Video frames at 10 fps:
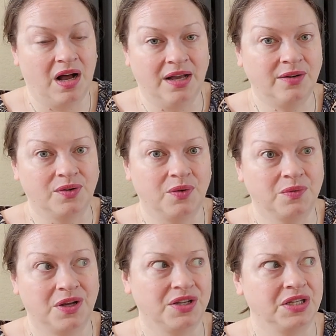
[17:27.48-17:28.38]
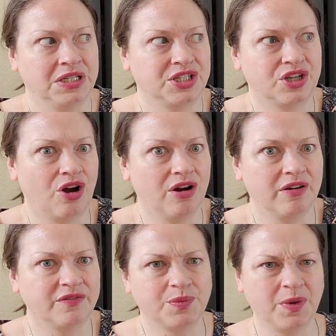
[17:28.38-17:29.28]
I don't know,
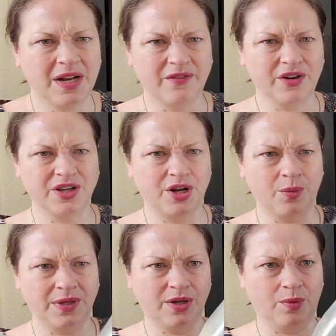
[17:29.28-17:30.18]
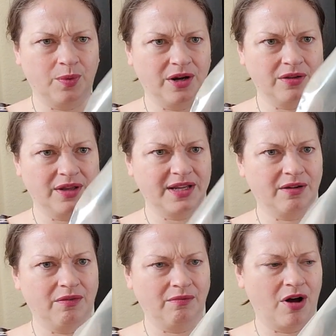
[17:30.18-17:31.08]
scarves, whatever, you know, we don't wear like
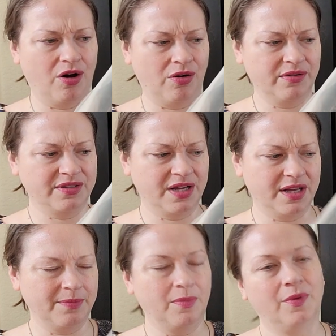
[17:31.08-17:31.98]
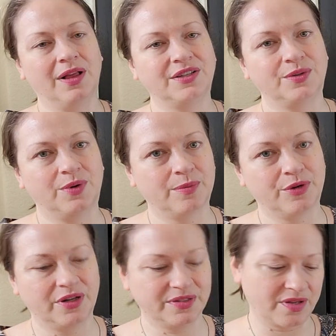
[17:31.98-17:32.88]
all the time. Well, I do wear
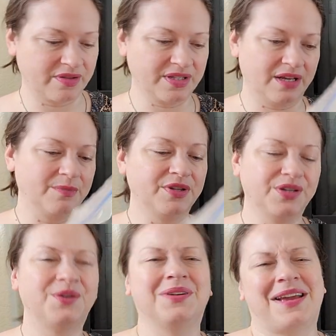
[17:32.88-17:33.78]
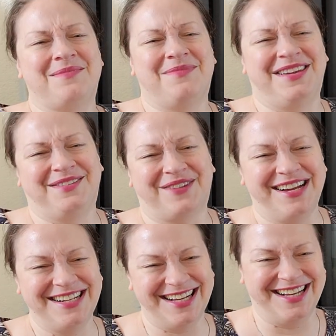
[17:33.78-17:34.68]
bras all the time, but you know what I mean,
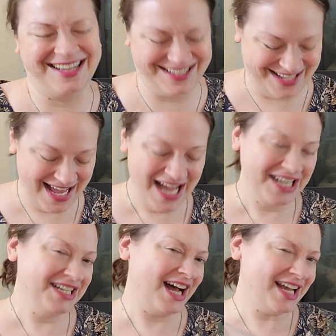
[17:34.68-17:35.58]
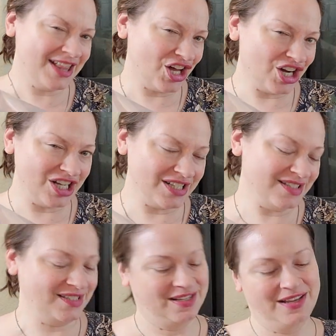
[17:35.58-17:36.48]
right?
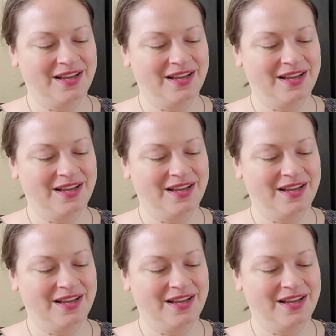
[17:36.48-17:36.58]
Nylons.